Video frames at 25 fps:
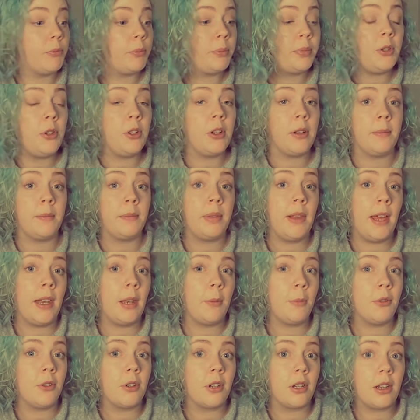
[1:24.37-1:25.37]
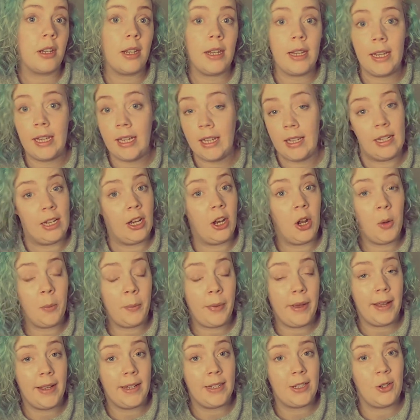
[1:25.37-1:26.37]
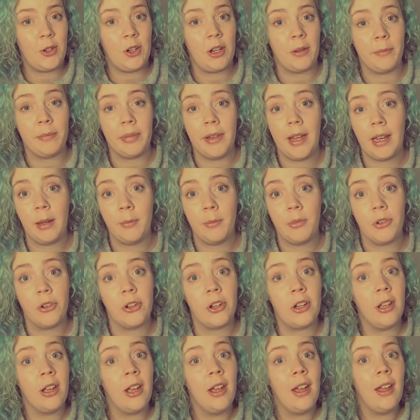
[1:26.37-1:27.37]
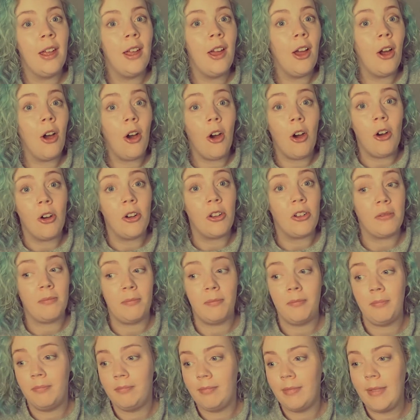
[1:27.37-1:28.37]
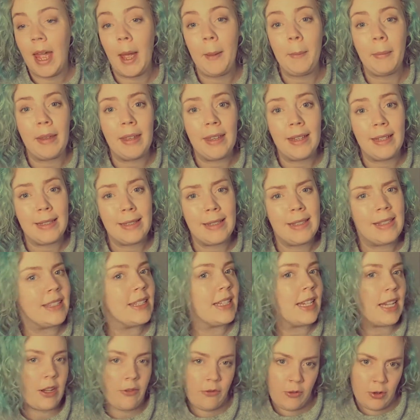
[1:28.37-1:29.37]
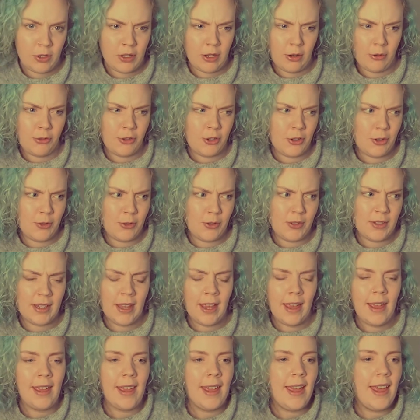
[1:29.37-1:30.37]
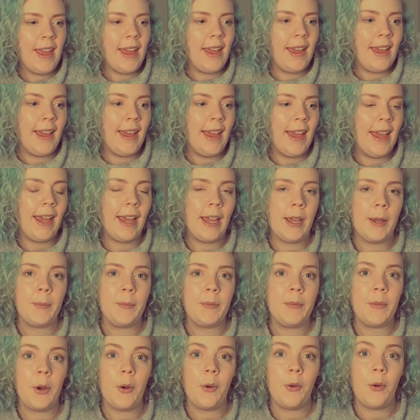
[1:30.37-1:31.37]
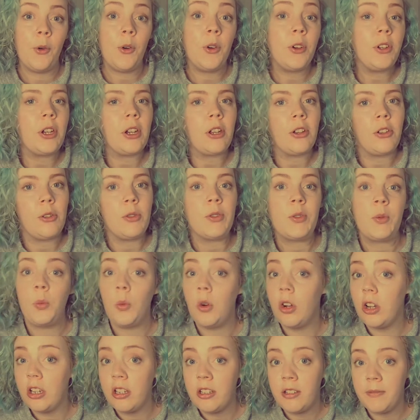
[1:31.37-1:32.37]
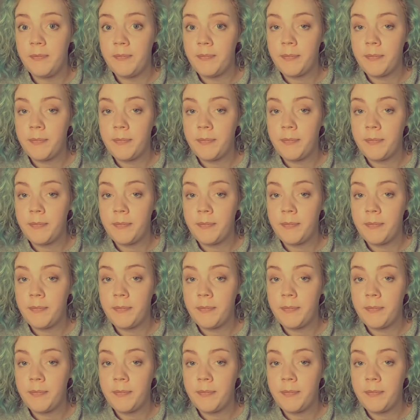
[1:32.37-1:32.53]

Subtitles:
You can plan a book in a notepad, you can plan a book on napkins if you so choose, or you can use Word.